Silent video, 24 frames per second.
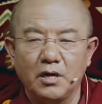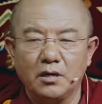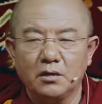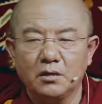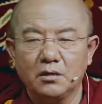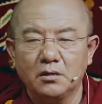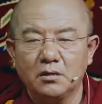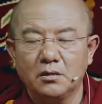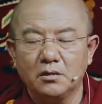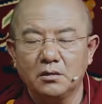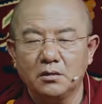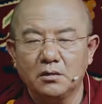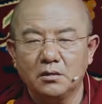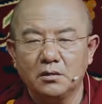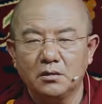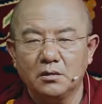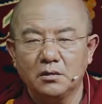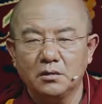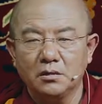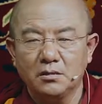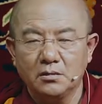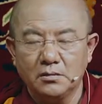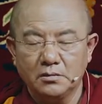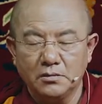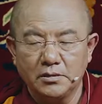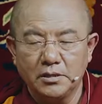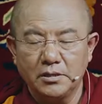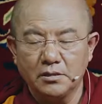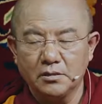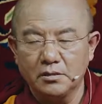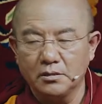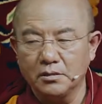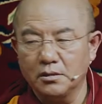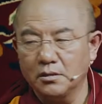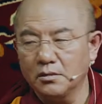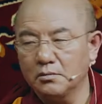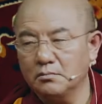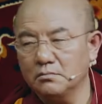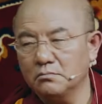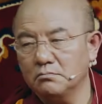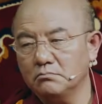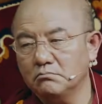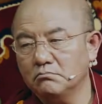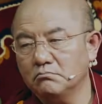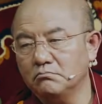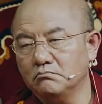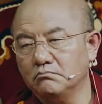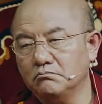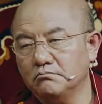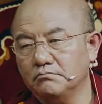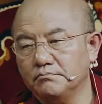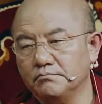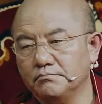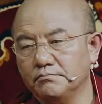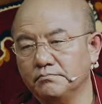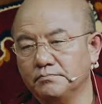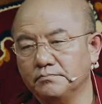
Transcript: Some of the Buddhists over here,